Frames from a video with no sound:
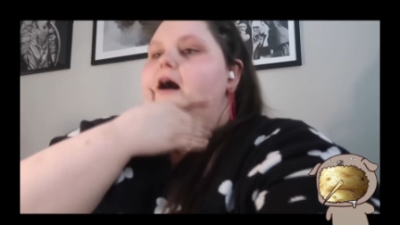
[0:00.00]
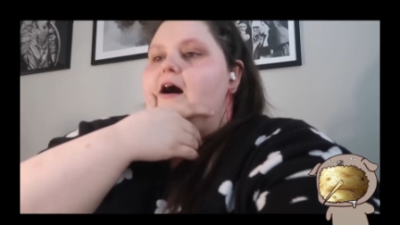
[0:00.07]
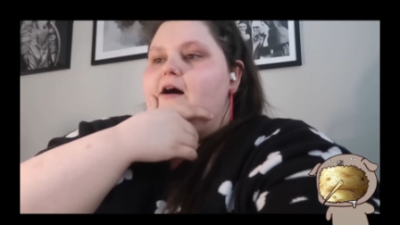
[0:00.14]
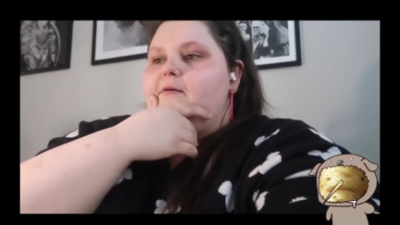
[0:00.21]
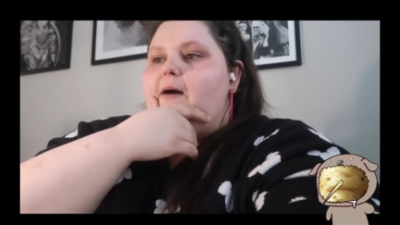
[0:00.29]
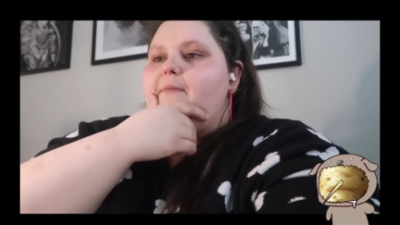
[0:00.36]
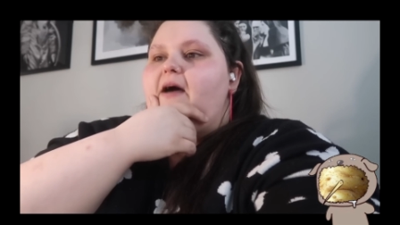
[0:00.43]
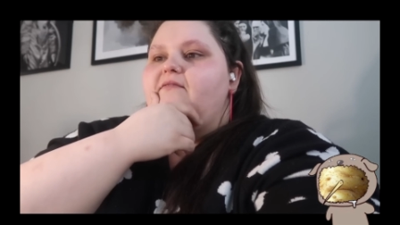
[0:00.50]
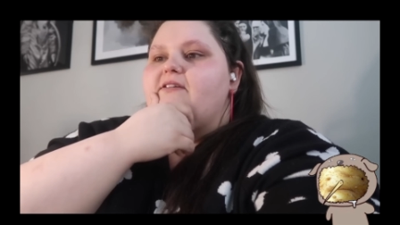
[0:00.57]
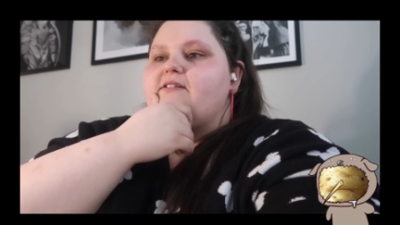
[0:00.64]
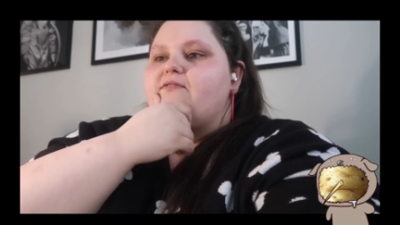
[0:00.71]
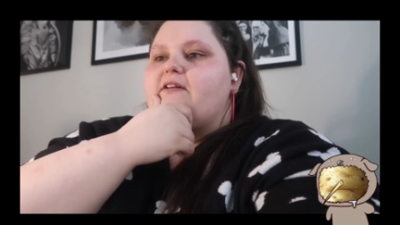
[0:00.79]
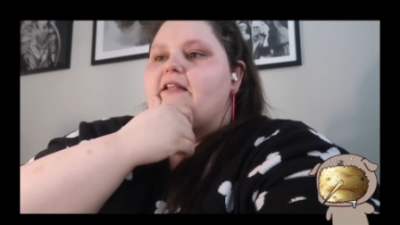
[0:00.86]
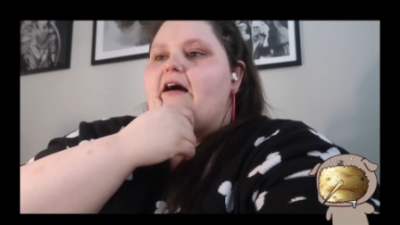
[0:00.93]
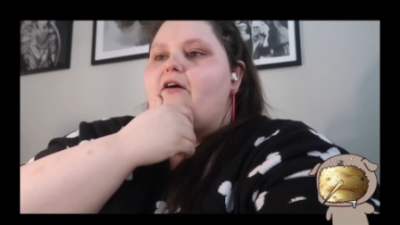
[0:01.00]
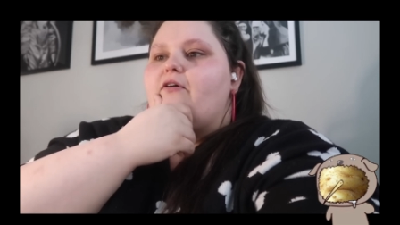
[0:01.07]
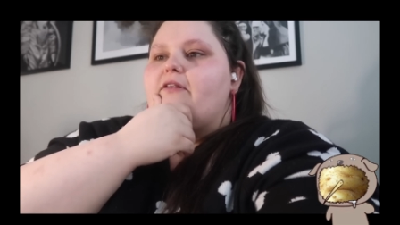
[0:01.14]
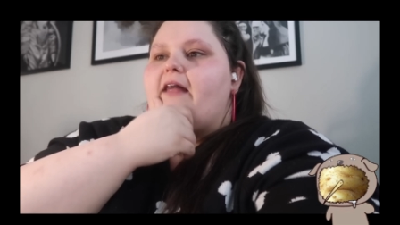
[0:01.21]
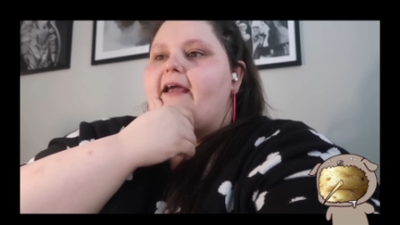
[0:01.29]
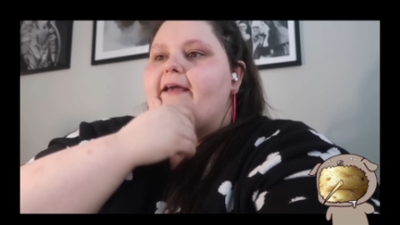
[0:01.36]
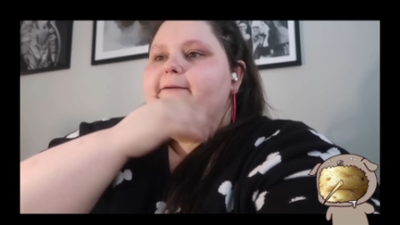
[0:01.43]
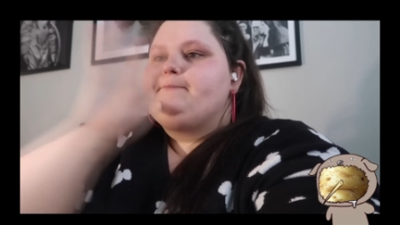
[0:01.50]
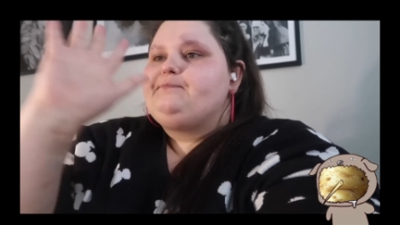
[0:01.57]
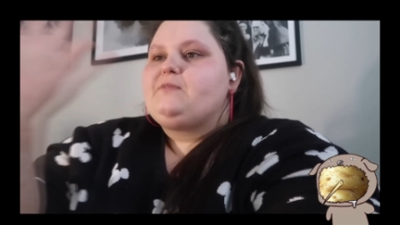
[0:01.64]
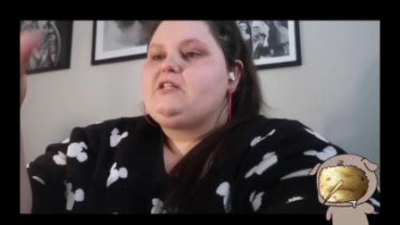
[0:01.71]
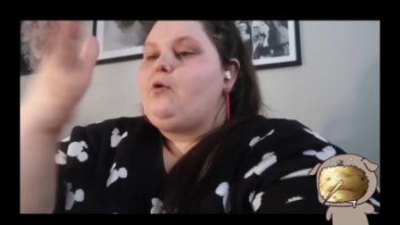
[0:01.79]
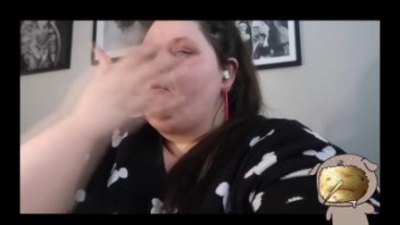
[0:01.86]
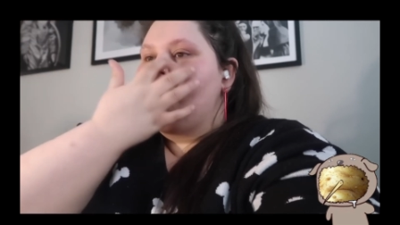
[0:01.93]
I'm having to fill out like
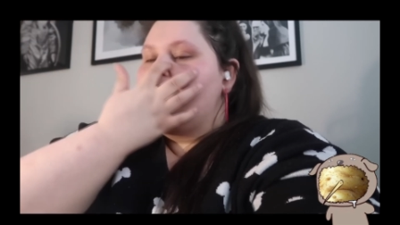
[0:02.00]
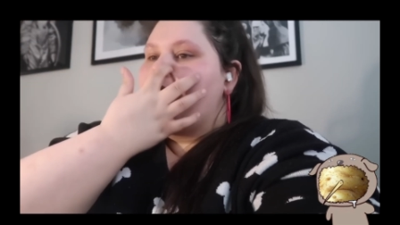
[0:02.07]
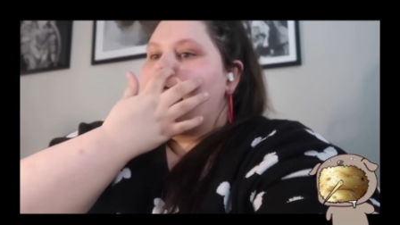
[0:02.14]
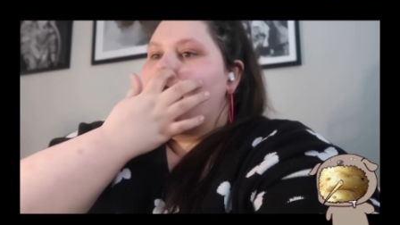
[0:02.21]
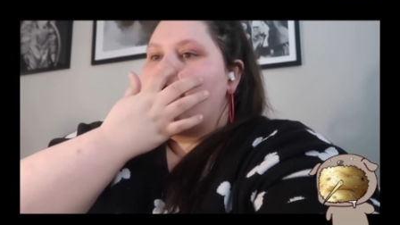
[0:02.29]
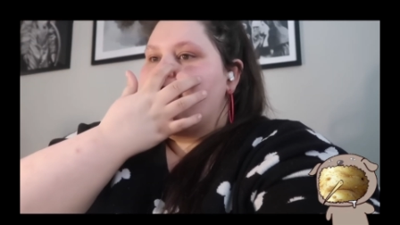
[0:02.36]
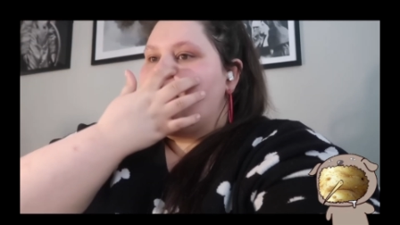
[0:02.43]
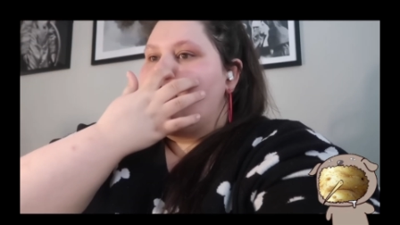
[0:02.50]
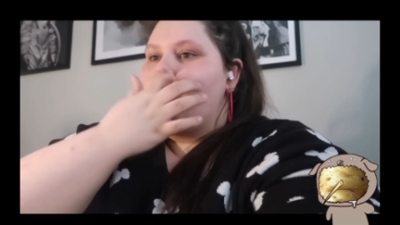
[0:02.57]
this whole thing right now.